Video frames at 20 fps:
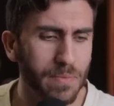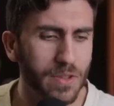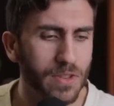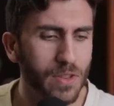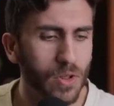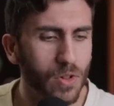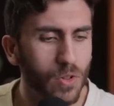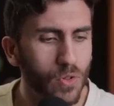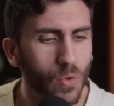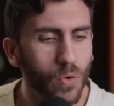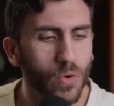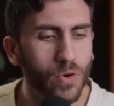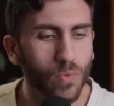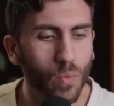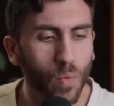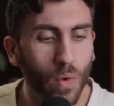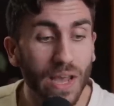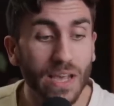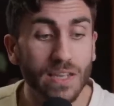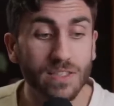but the Lord
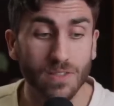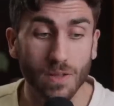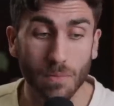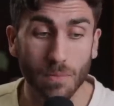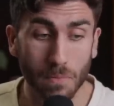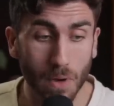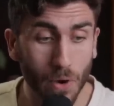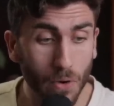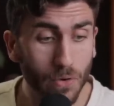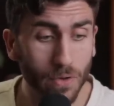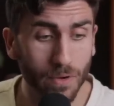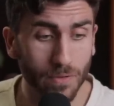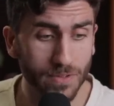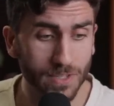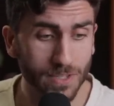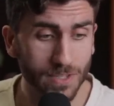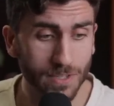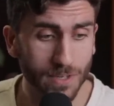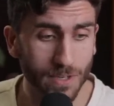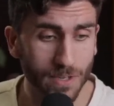weighs the
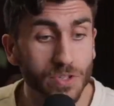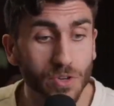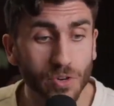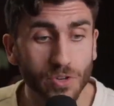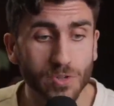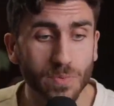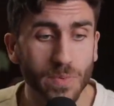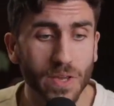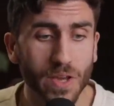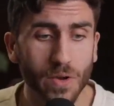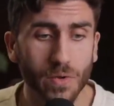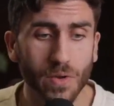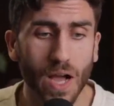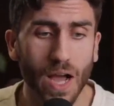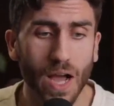motives. Search me, O